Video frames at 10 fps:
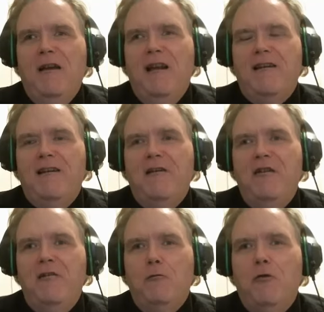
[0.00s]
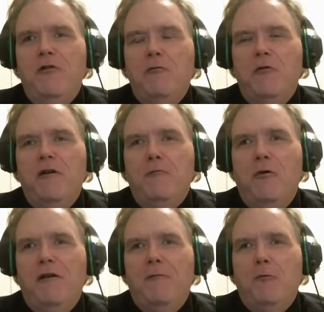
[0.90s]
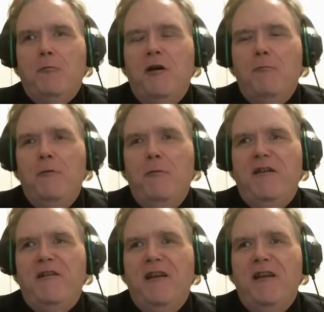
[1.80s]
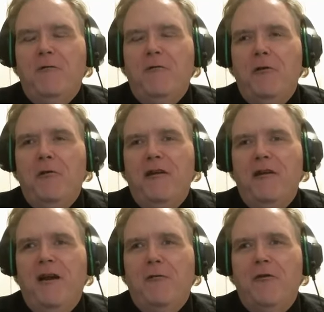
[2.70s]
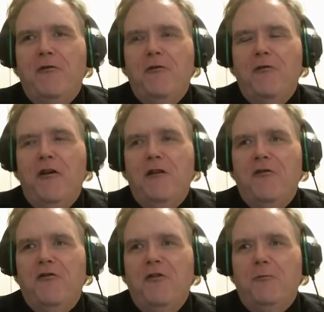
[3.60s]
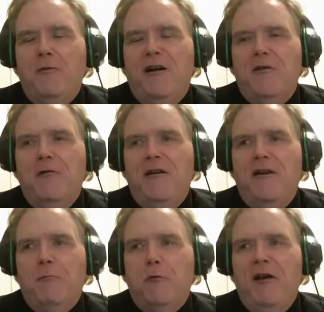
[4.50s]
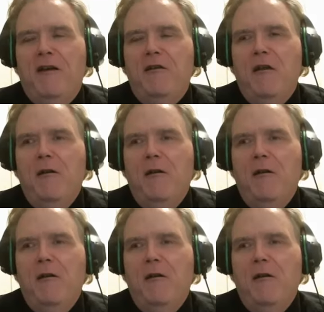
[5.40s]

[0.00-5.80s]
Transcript: And I guarantee the one you really wanted will probably be taken if you don't get after it. So talk to Chip about creating a brand.